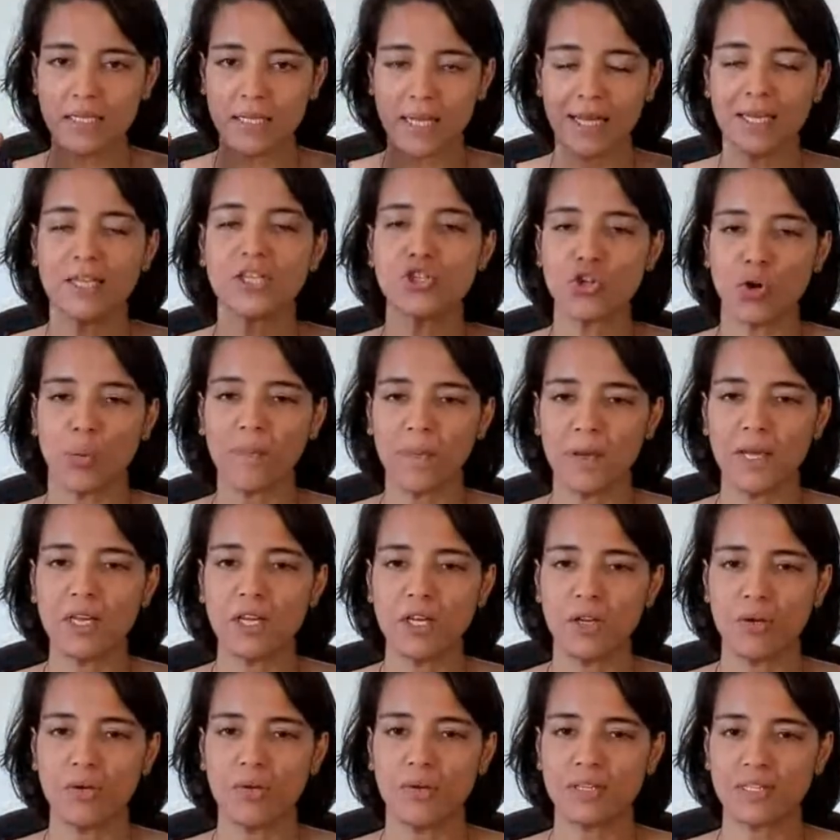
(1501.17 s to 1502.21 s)
thing
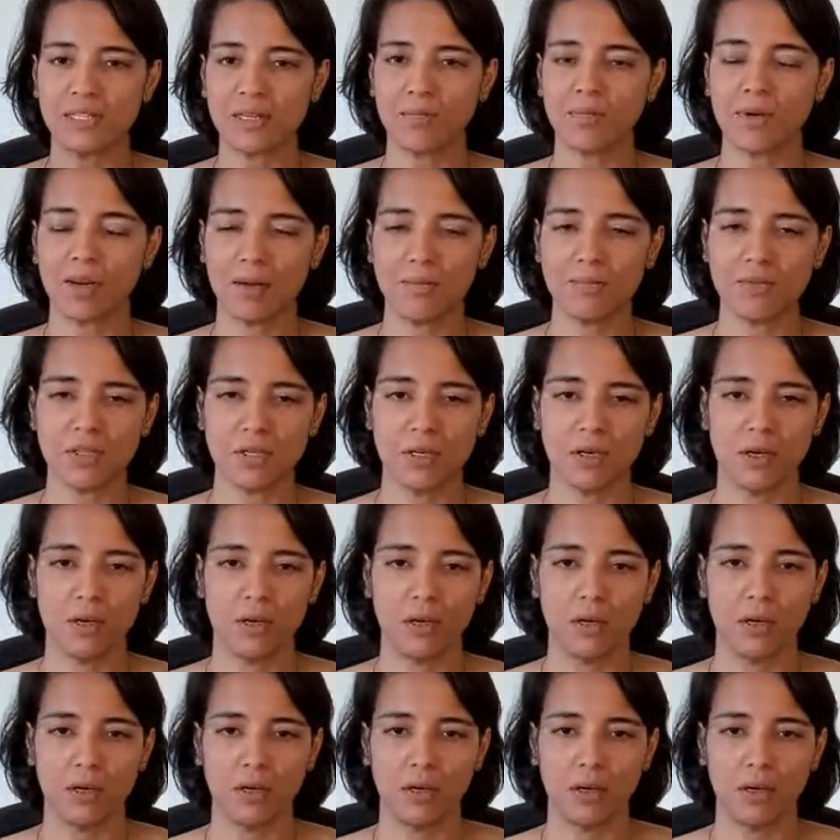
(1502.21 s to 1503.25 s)
stopping you is sometimes
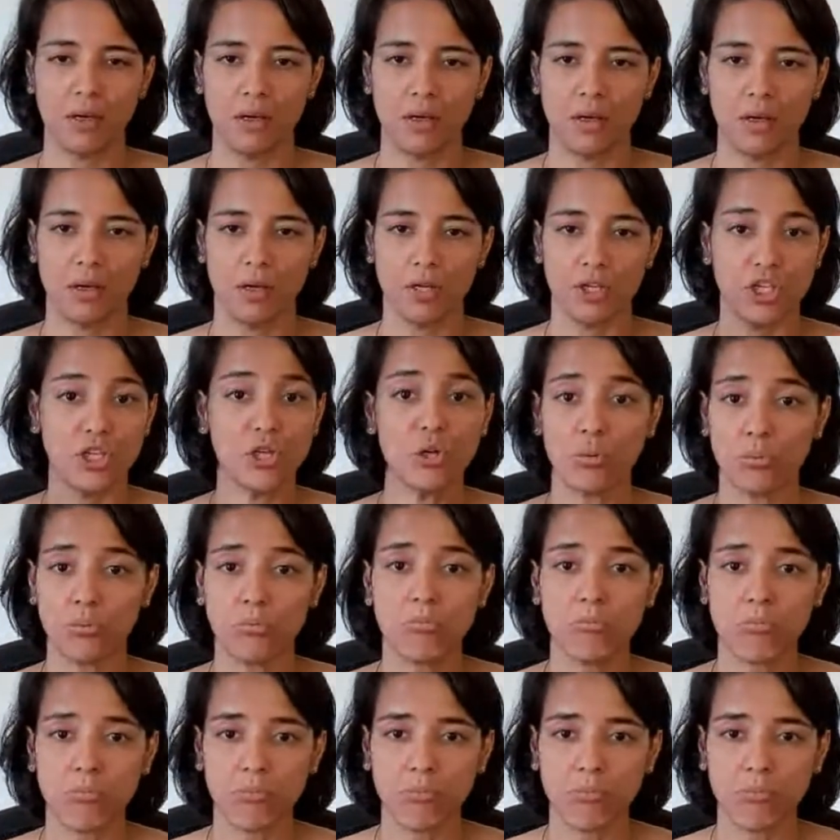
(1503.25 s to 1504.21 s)
you.